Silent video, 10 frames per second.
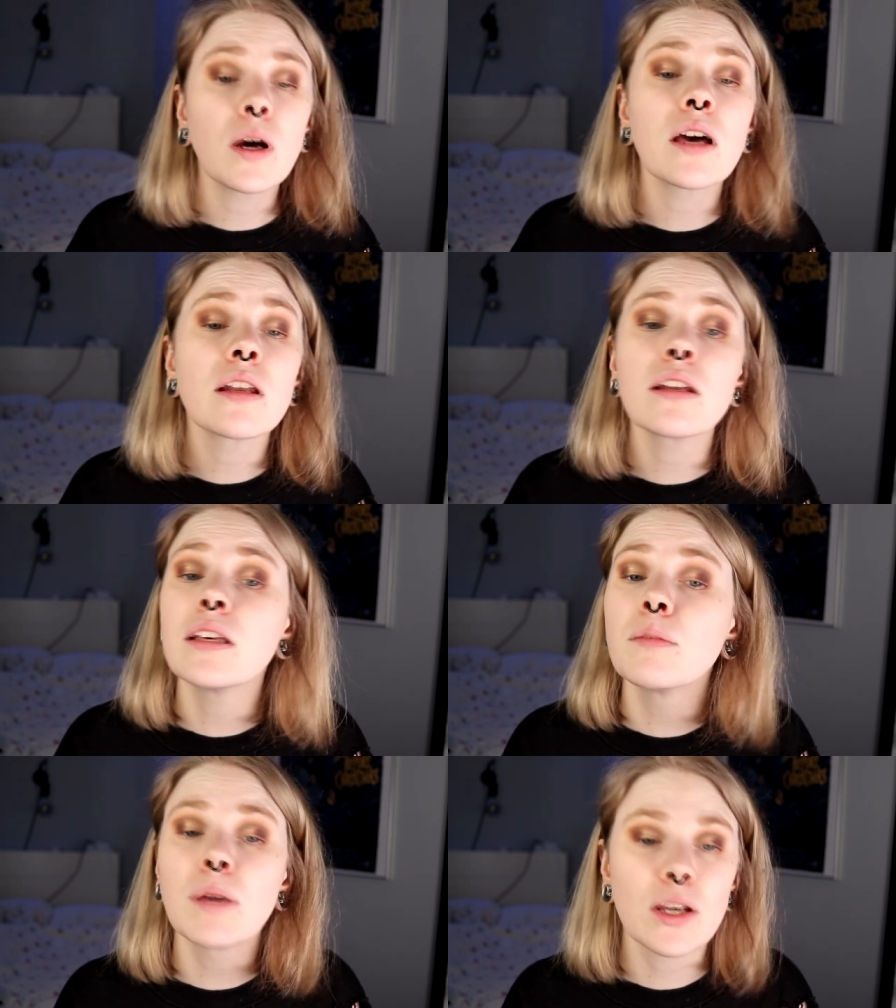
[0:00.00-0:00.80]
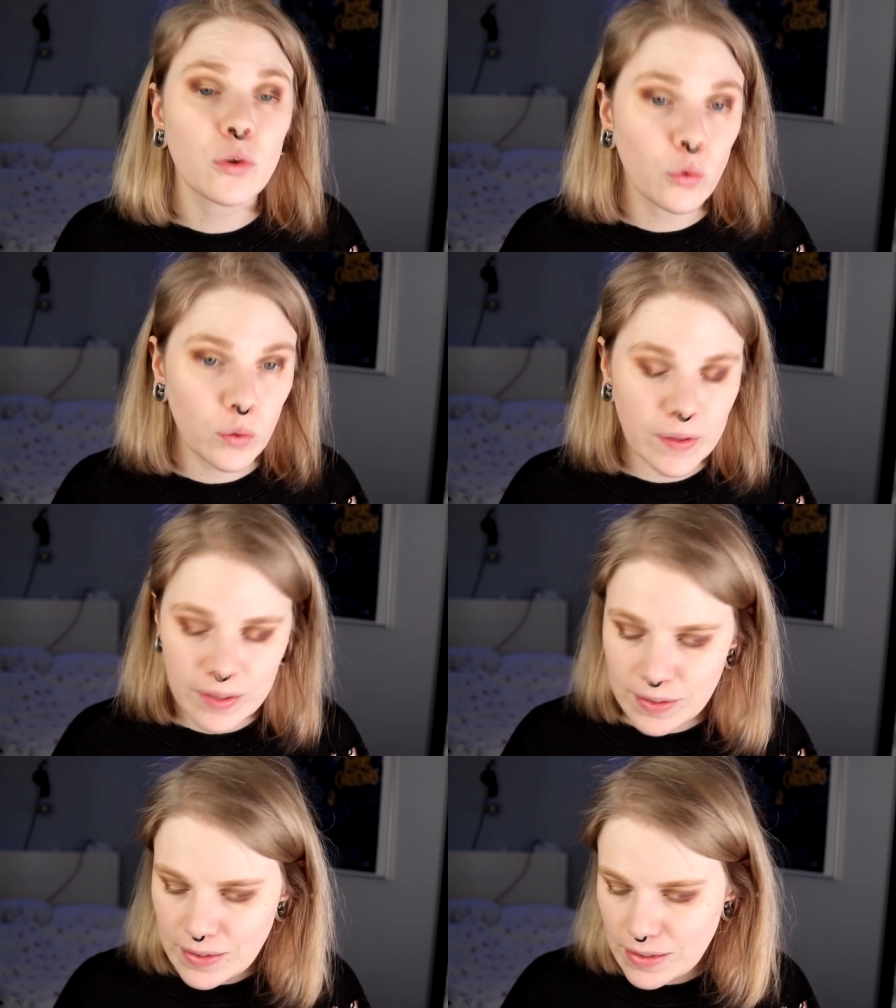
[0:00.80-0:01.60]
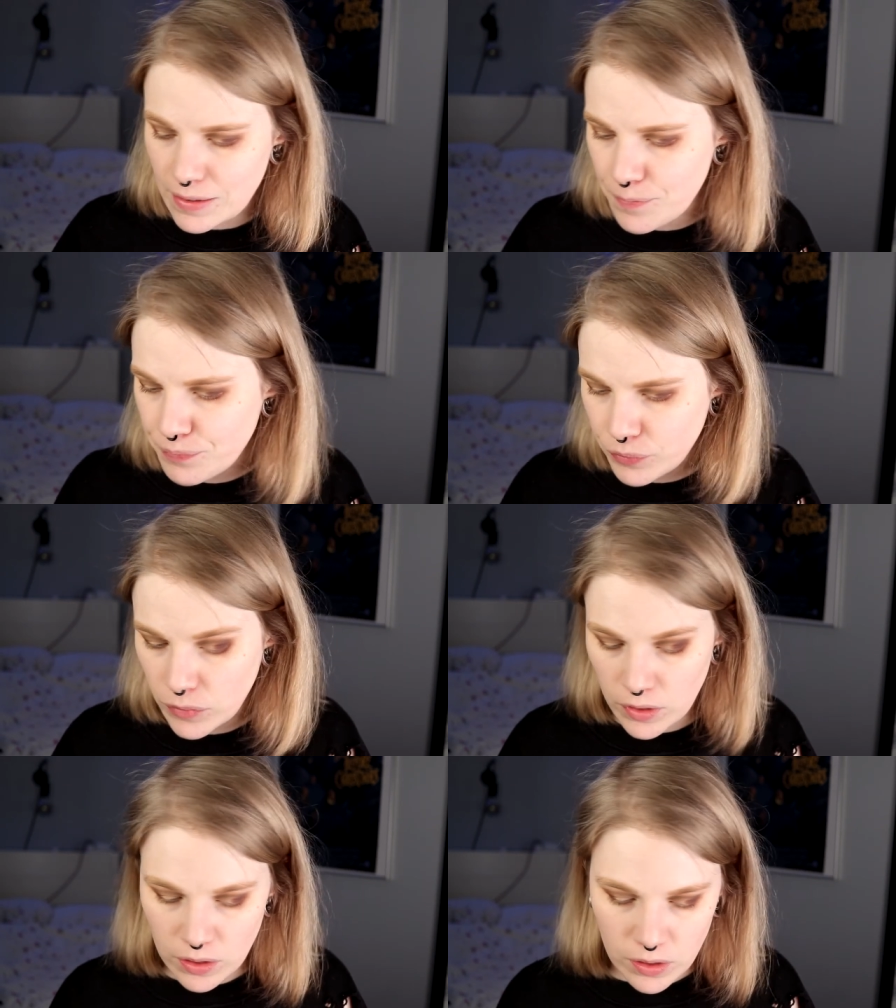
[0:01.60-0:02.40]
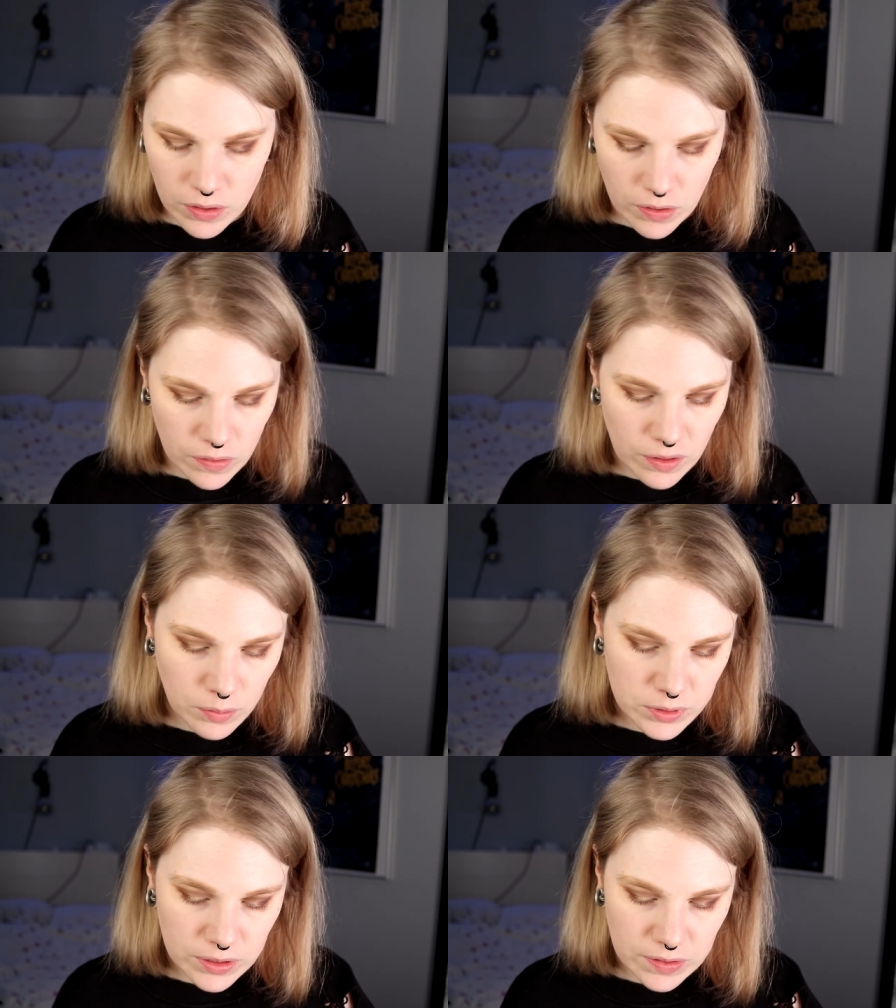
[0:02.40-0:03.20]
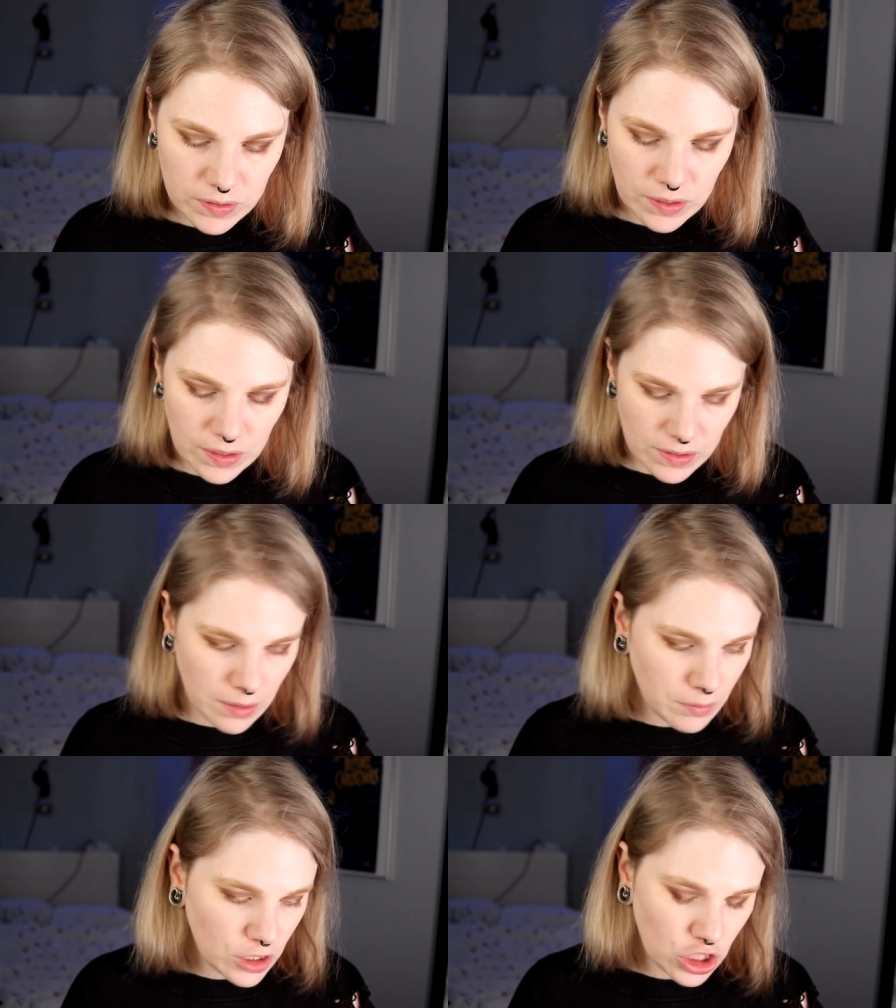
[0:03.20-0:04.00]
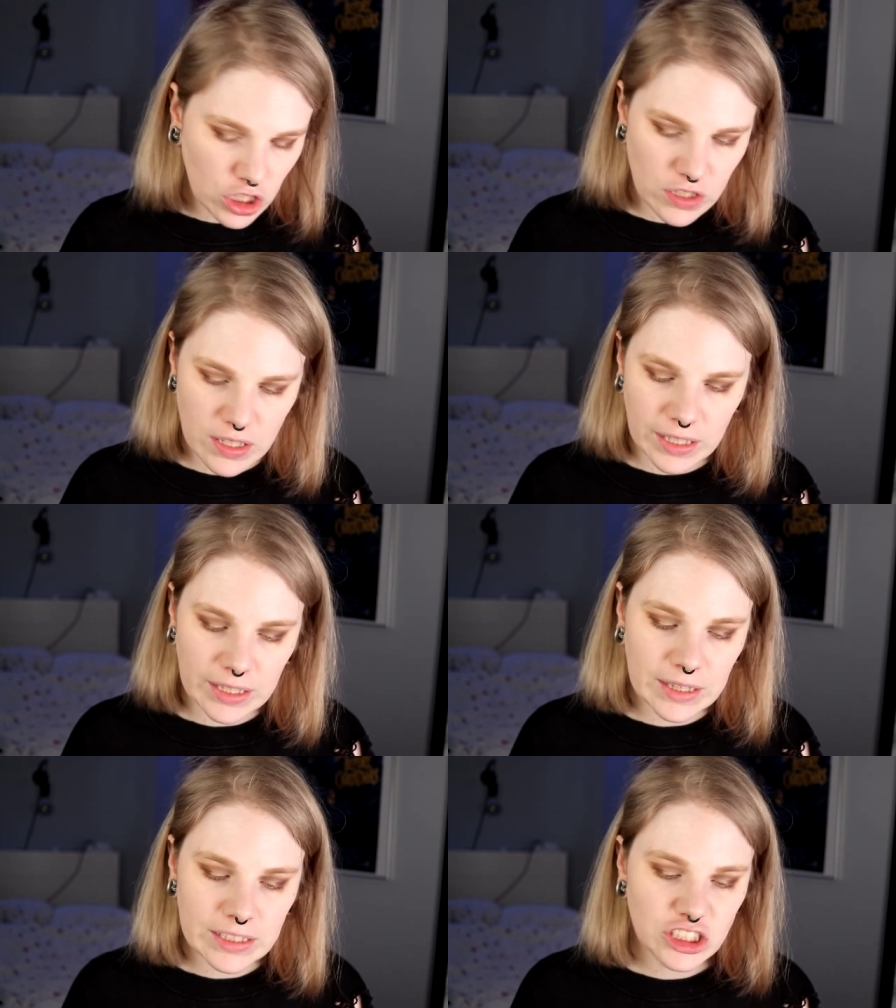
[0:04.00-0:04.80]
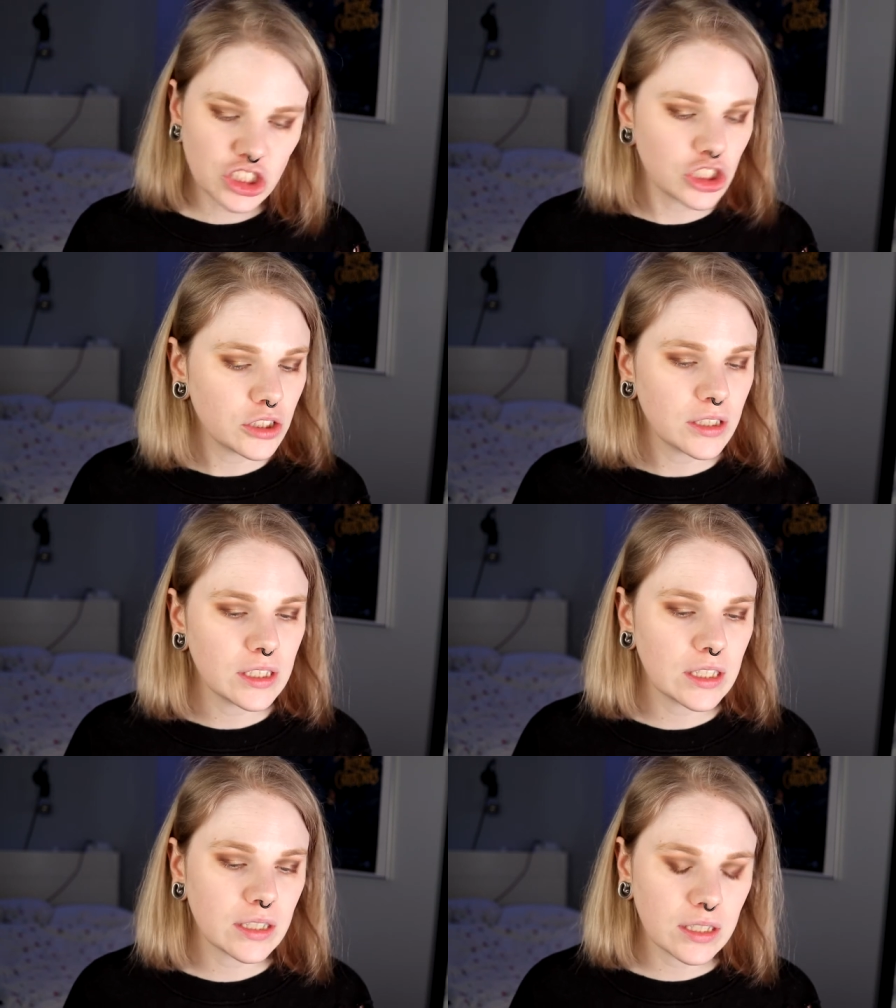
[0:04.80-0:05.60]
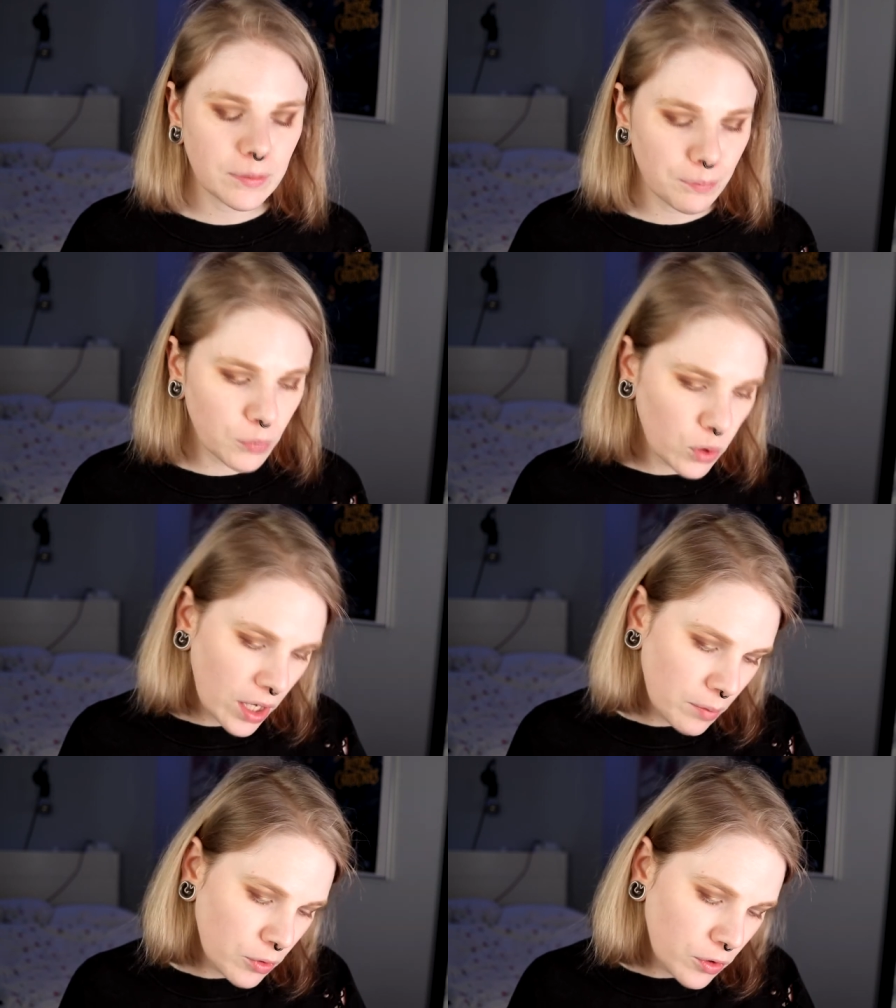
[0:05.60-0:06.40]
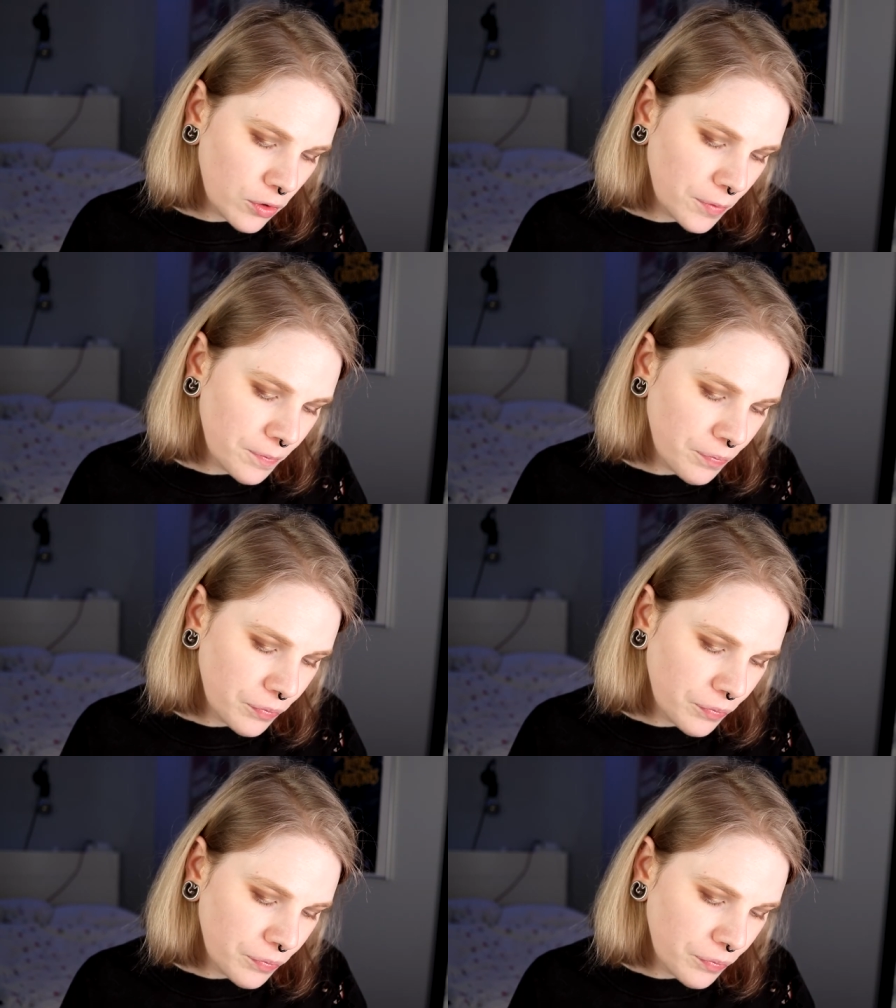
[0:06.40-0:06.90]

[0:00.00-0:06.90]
one in my crease. So I would just take some NYX glitter primer